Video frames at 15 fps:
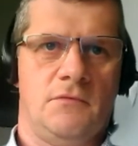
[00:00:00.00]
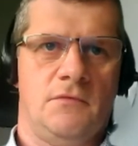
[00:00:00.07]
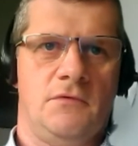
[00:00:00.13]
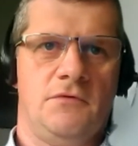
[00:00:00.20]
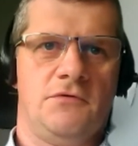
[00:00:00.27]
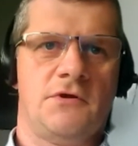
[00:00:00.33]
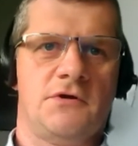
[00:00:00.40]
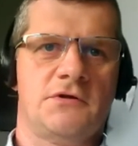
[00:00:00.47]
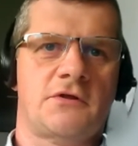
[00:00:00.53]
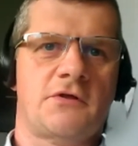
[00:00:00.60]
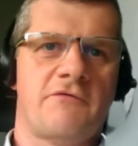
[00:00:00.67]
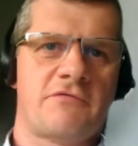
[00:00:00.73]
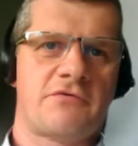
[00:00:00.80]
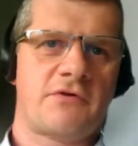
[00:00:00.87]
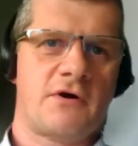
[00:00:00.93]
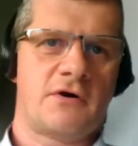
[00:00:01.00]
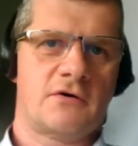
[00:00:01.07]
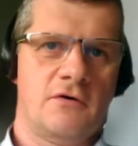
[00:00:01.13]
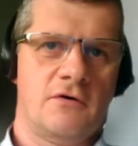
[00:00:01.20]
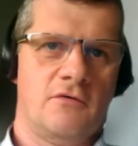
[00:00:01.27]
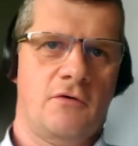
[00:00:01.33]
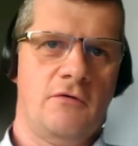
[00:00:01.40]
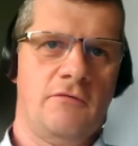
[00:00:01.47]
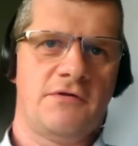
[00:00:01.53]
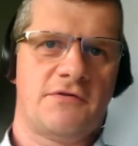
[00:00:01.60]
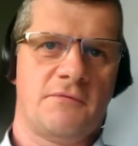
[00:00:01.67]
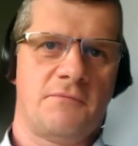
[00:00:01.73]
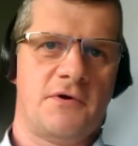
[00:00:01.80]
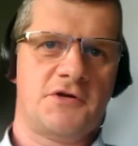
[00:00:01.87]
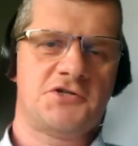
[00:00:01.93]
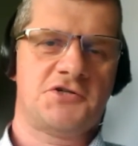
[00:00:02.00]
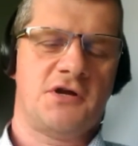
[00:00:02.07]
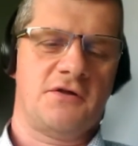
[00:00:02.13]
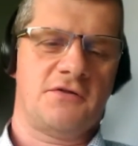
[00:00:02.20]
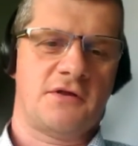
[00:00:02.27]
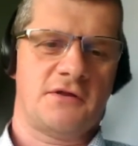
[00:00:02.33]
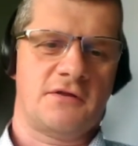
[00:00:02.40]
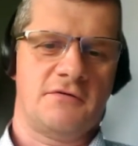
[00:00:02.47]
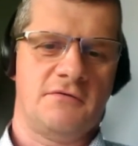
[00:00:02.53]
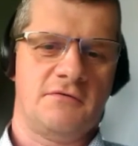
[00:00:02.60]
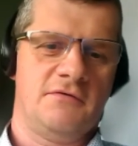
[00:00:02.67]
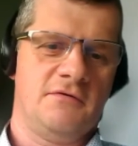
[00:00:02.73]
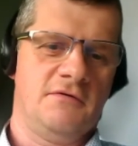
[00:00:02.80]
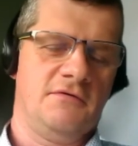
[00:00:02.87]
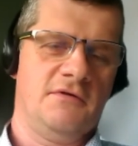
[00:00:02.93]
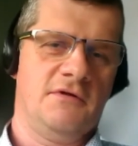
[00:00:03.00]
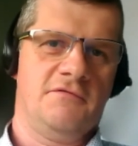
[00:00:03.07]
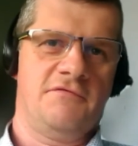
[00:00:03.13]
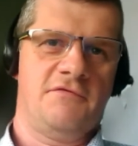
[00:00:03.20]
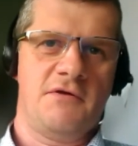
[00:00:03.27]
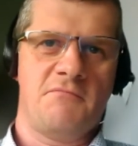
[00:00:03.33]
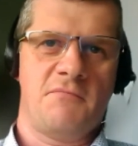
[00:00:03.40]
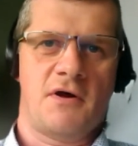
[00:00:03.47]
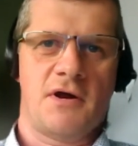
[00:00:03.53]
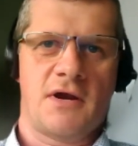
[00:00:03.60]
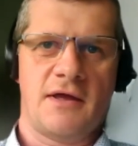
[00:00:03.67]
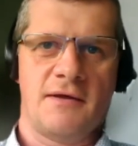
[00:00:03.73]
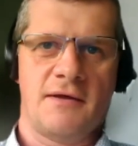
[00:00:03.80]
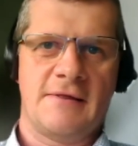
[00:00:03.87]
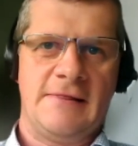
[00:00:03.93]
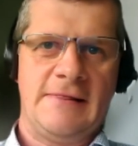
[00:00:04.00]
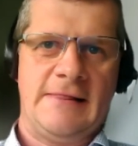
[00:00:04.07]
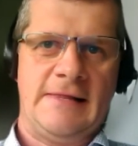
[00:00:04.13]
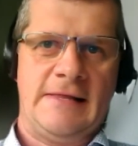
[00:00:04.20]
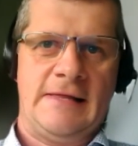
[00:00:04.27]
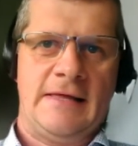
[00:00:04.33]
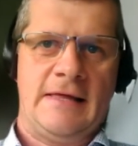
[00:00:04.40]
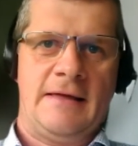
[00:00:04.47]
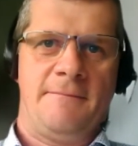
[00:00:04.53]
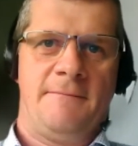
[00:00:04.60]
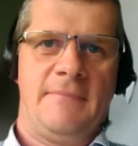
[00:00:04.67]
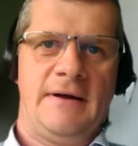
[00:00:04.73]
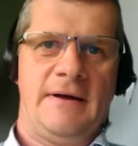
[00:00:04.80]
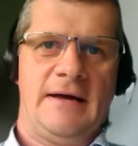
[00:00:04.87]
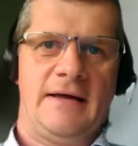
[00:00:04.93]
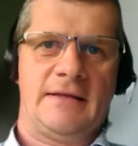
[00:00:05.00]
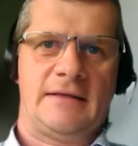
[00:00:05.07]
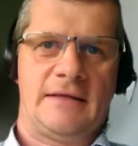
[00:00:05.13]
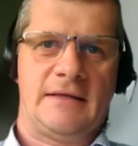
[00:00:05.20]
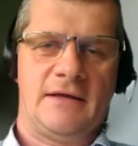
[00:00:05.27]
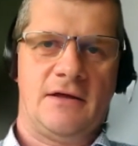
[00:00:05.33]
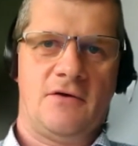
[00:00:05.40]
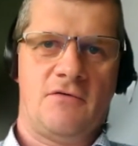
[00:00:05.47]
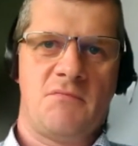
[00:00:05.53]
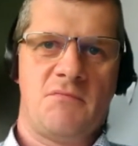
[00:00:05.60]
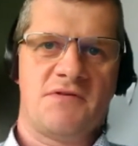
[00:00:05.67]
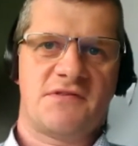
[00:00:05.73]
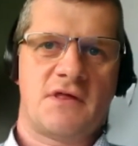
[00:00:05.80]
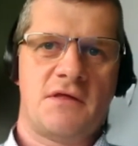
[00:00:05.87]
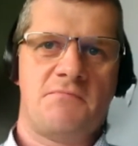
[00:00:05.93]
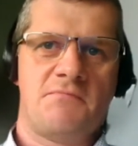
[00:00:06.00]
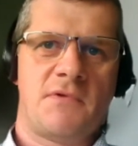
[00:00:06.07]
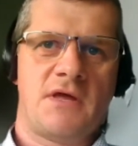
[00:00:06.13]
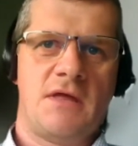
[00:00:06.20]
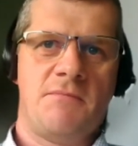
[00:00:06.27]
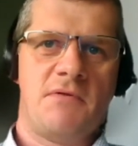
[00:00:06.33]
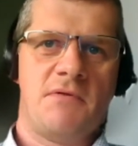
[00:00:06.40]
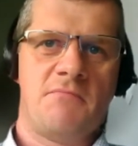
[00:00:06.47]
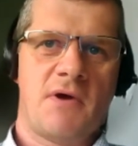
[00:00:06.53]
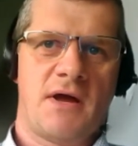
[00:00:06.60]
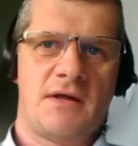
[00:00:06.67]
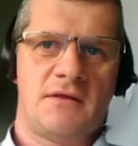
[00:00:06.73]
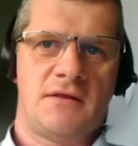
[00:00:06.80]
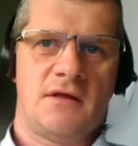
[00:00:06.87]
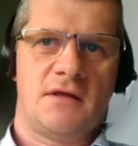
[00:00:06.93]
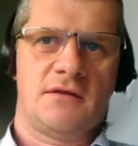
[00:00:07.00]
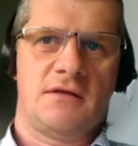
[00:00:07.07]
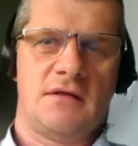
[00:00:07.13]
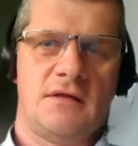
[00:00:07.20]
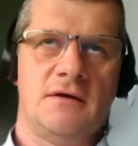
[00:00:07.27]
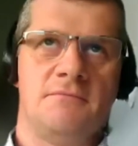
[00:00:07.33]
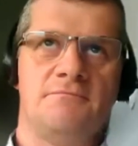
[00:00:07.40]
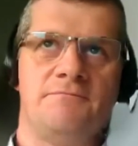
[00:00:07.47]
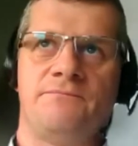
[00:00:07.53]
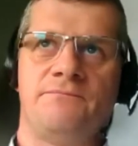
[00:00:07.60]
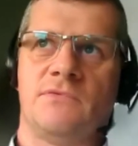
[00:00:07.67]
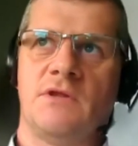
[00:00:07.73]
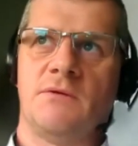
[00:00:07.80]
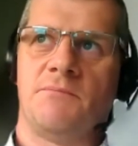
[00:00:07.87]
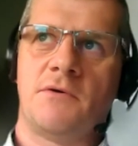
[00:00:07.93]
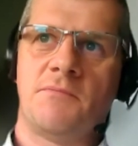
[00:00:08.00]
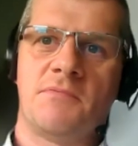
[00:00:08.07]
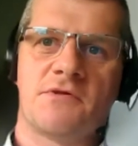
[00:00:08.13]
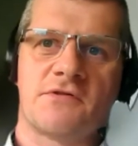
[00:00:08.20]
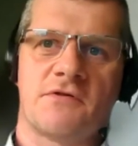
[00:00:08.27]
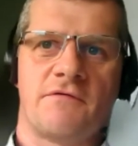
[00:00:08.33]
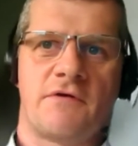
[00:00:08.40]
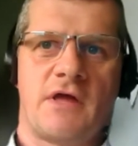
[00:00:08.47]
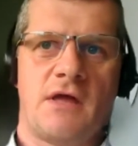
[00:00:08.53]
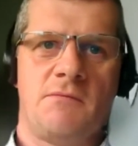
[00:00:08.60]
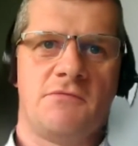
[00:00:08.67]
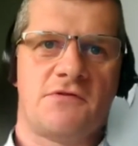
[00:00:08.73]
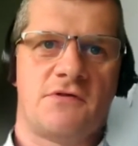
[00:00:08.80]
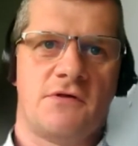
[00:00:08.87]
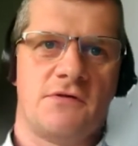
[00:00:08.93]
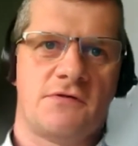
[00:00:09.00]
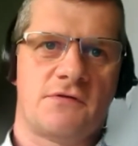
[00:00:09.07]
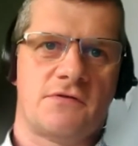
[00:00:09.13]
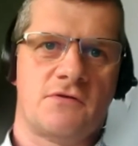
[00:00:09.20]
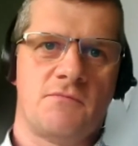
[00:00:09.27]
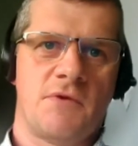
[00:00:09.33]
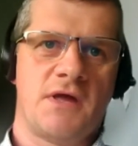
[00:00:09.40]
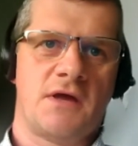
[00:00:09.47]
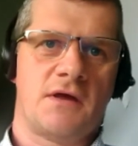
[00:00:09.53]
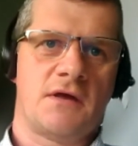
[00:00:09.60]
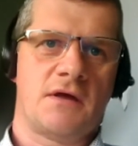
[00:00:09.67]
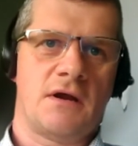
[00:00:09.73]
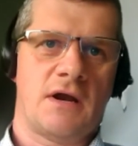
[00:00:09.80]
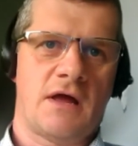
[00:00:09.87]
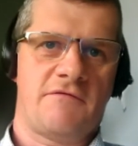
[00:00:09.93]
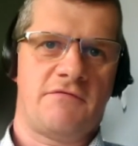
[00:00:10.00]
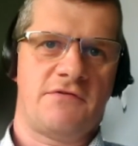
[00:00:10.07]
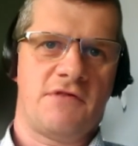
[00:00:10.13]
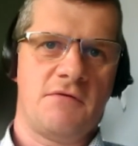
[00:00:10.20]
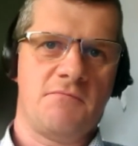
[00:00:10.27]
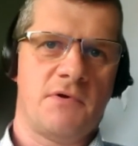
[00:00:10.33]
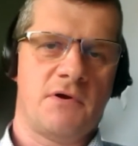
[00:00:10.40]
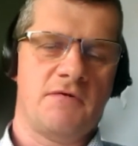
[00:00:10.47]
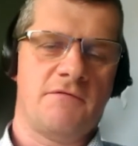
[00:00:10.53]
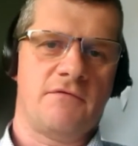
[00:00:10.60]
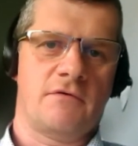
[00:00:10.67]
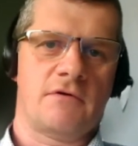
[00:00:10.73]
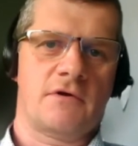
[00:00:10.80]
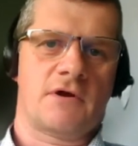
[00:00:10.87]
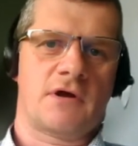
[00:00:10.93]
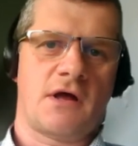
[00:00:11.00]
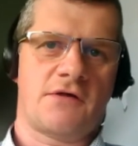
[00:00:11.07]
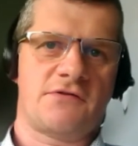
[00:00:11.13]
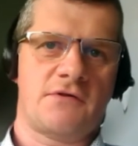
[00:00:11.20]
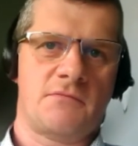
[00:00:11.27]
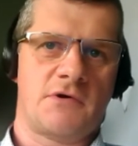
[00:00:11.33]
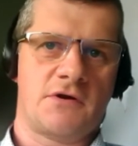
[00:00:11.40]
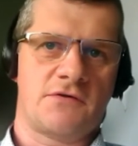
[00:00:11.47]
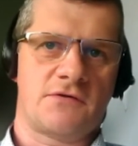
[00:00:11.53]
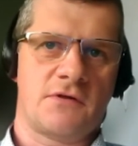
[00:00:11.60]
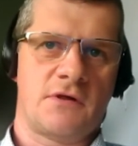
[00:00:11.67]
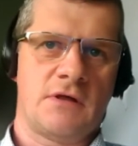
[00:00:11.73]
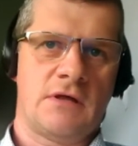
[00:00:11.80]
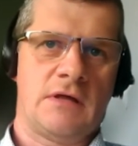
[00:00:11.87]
incentives are always appreciated, the free money. But we must keep in mind that the purpose of HEMS is to make life simple for customers.